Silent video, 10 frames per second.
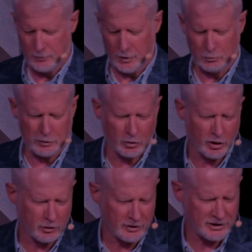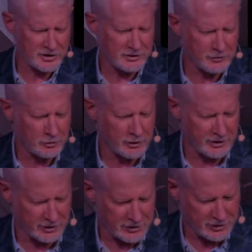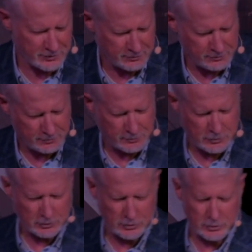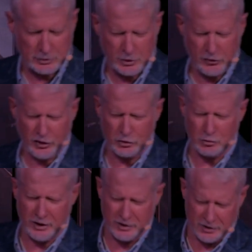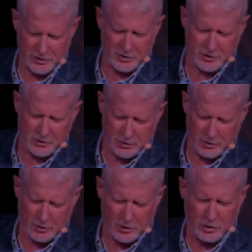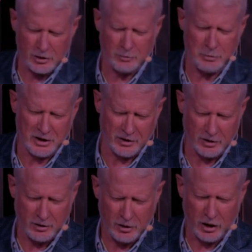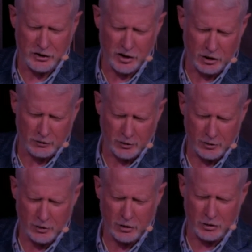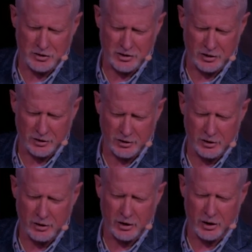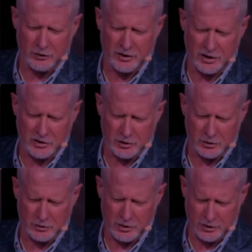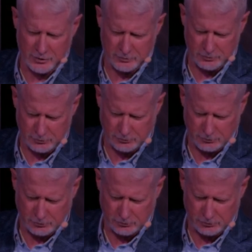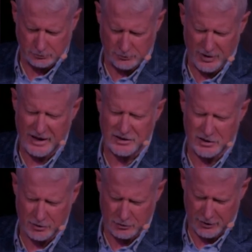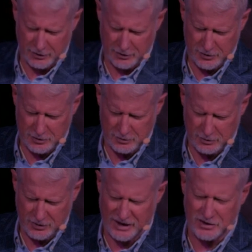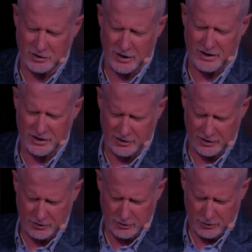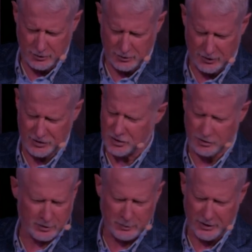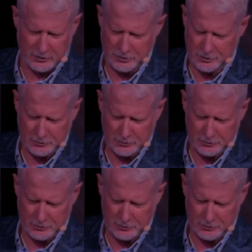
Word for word: we were all destined for greatness the greatness of being a daughter or son of the eternal King. That's our greatness. That's our identity. That's all that matters.